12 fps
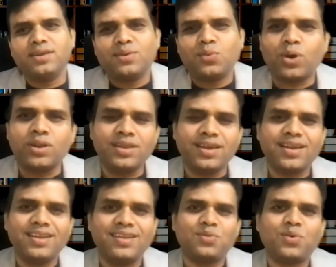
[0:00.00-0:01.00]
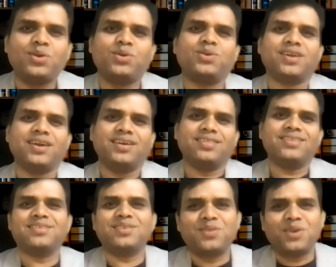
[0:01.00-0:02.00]
what the hell? What are you trying?
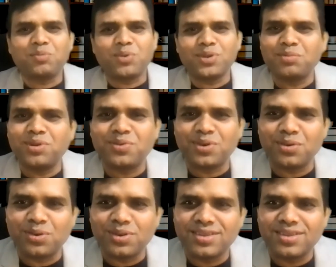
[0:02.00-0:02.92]
This is not possible for you.